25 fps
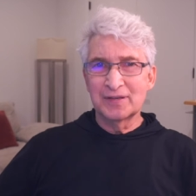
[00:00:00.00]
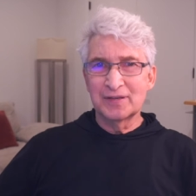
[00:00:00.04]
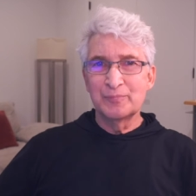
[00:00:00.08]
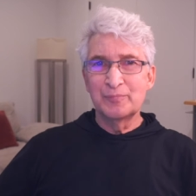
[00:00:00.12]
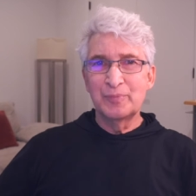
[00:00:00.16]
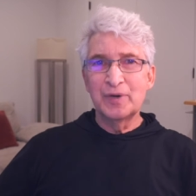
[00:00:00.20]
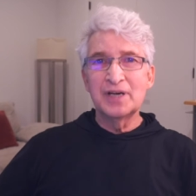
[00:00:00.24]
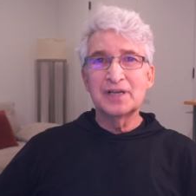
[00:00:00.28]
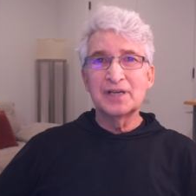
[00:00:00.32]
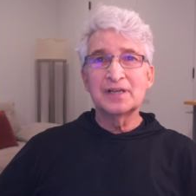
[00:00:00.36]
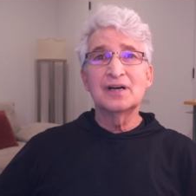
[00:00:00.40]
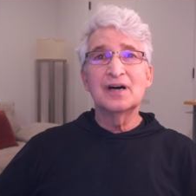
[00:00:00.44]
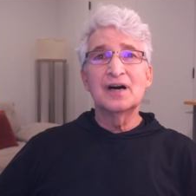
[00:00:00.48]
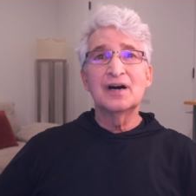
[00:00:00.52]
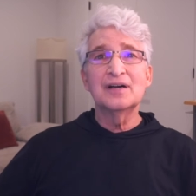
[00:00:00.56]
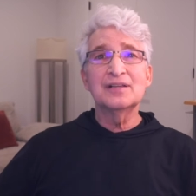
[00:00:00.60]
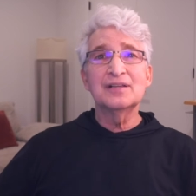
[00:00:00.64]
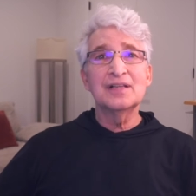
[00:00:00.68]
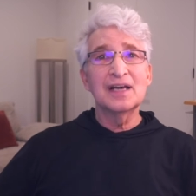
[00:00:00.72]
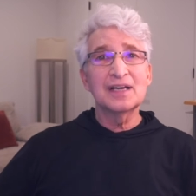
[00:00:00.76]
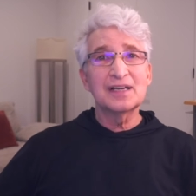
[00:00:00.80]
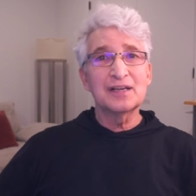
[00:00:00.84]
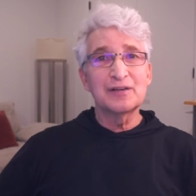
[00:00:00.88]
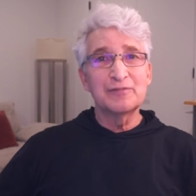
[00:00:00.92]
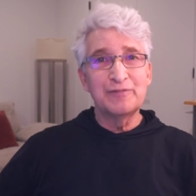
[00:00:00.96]
but
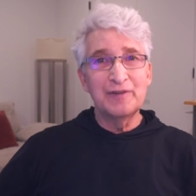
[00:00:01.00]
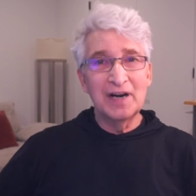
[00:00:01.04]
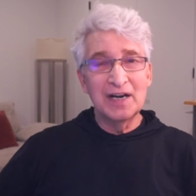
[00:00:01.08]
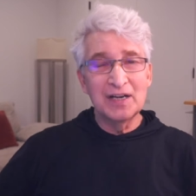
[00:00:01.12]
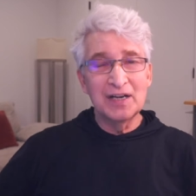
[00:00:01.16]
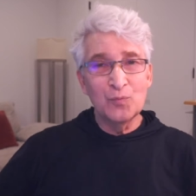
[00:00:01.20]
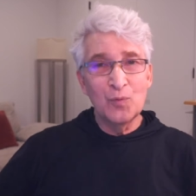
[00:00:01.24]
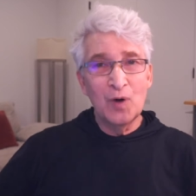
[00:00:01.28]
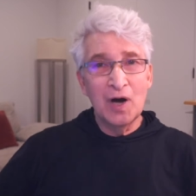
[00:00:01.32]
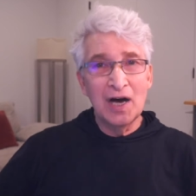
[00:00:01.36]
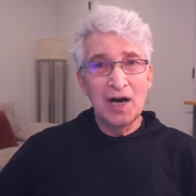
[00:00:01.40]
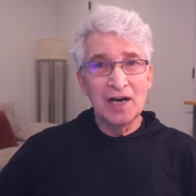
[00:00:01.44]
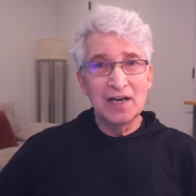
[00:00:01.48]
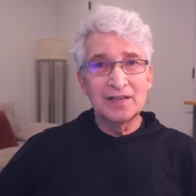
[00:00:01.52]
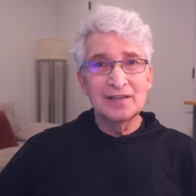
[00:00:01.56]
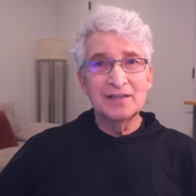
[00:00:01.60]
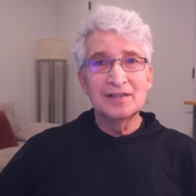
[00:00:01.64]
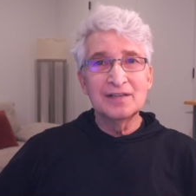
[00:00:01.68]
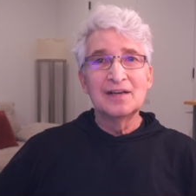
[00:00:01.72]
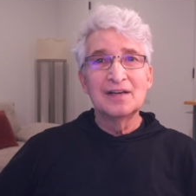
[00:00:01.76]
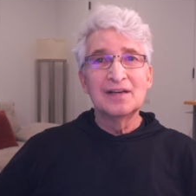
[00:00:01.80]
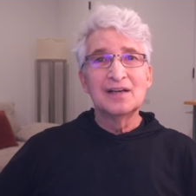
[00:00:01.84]
unlike a fine wine,